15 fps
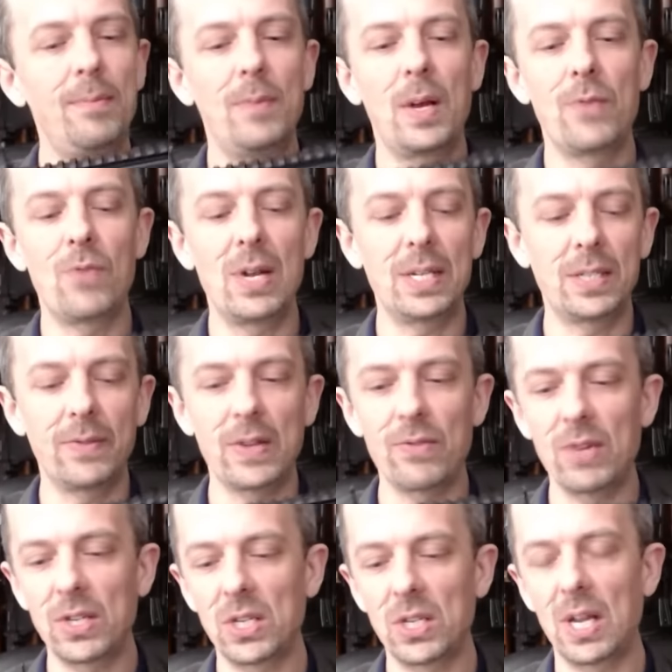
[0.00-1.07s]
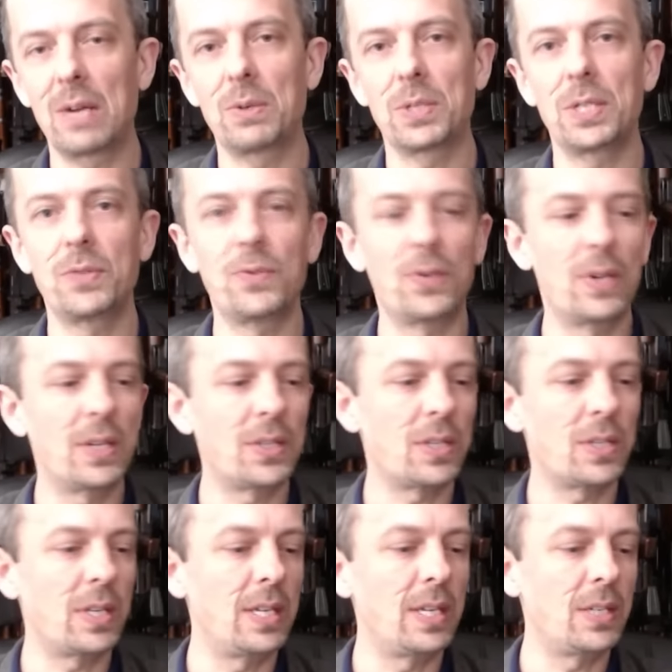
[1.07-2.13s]
a relatively recent acquisition for
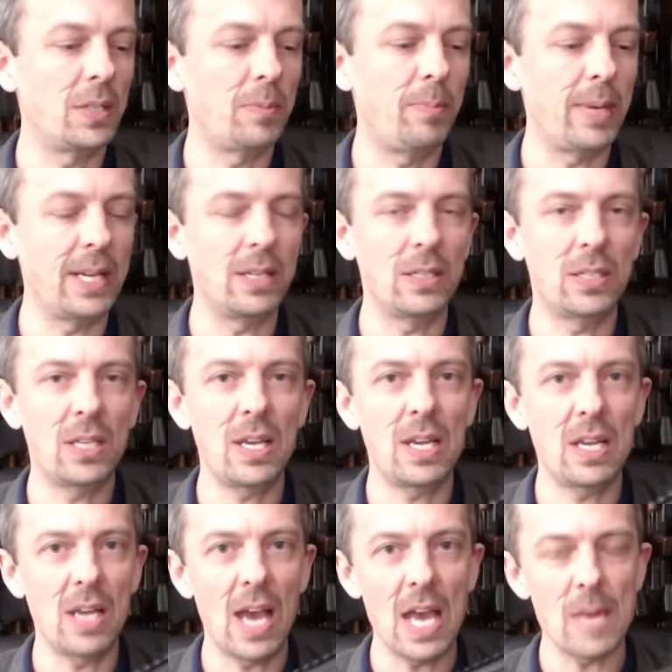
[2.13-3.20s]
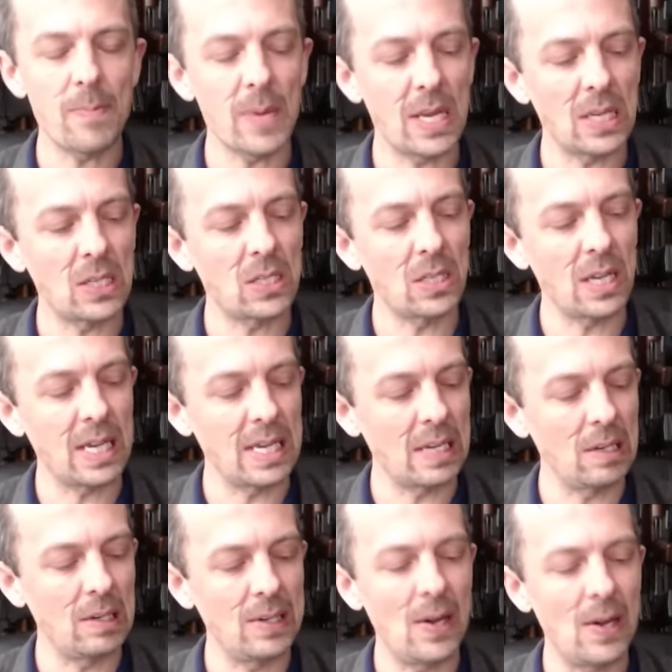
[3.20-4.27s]
us is this B and T A P C
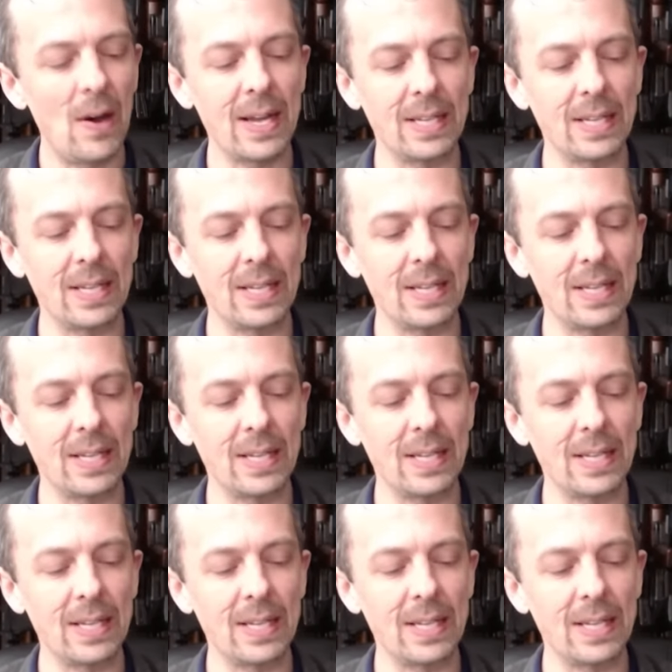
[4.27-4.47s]
nine,